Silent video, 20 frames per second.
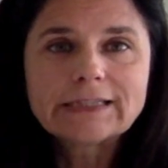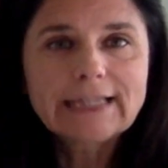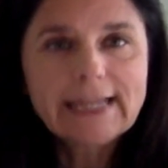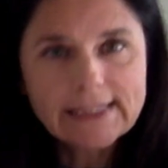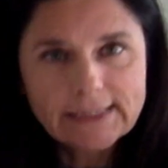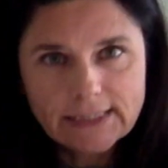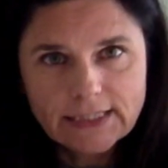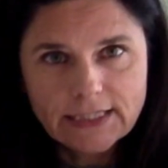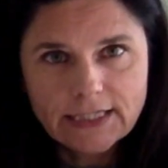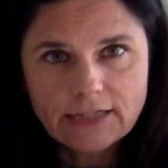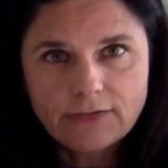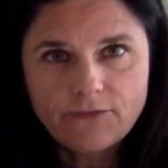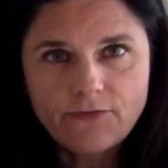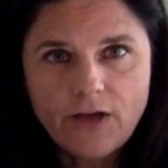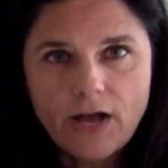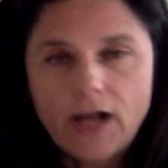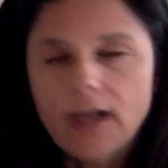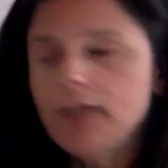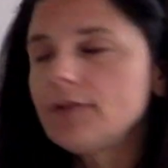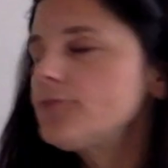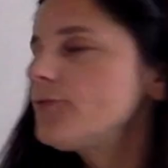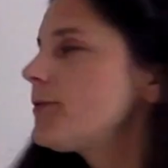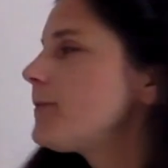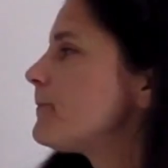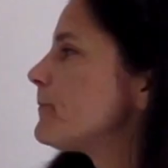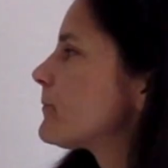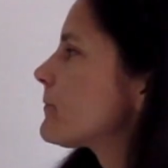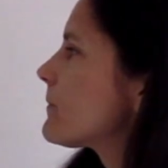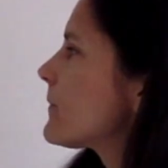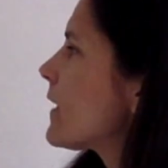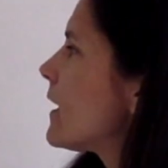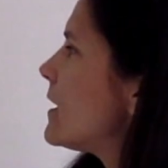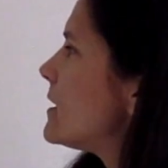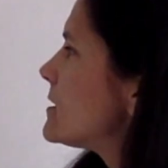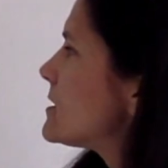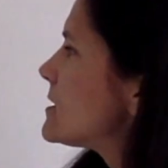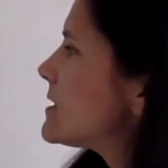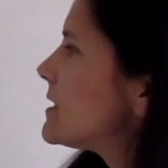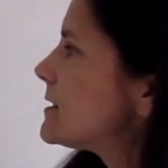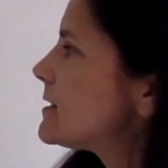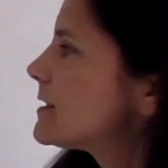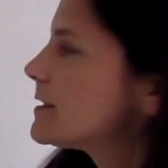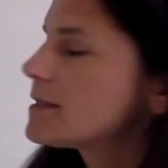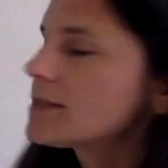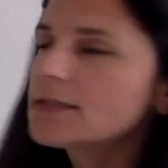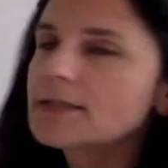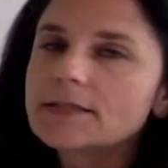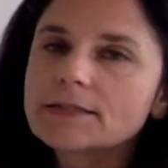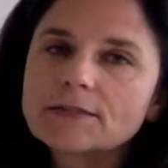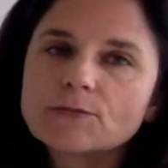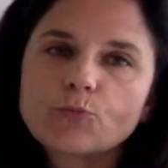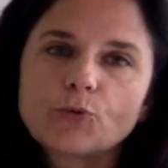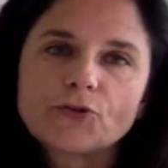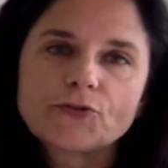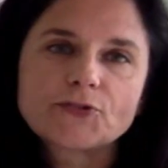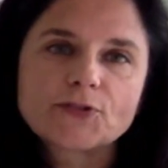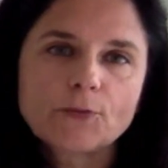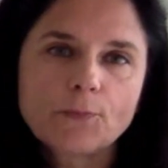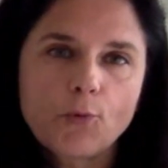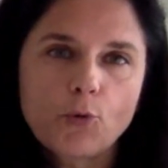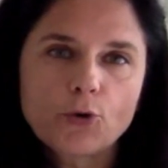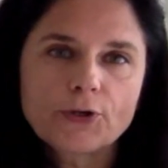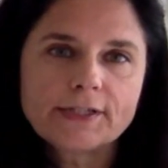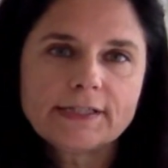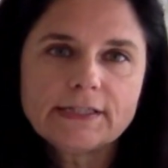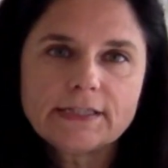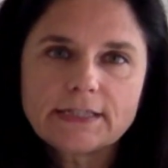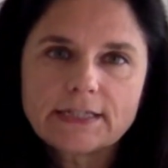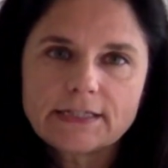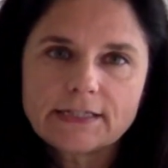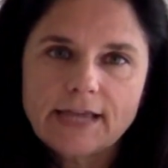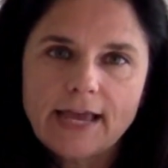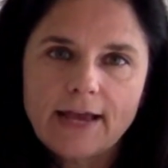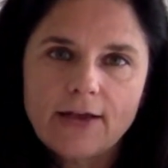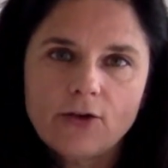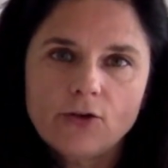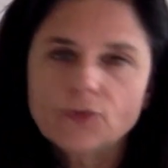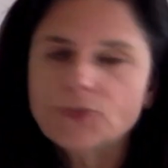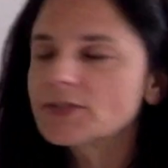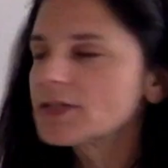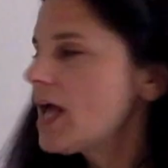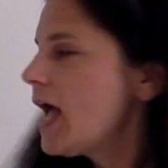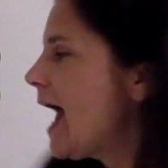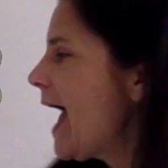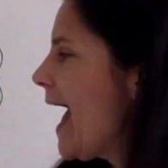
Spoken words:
less than 5 sentences with supporting details.